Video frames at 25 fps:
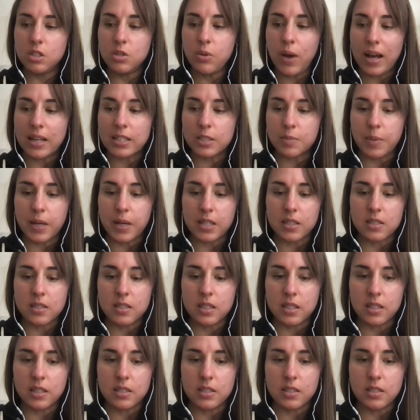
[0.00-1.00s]
aspects
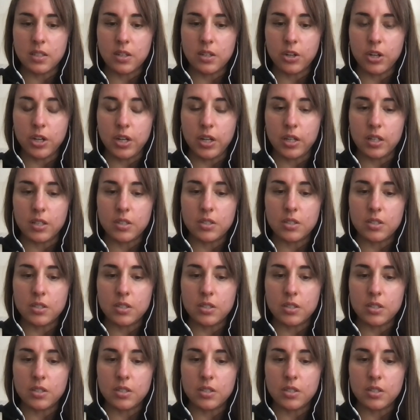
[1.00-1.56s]
to consider here.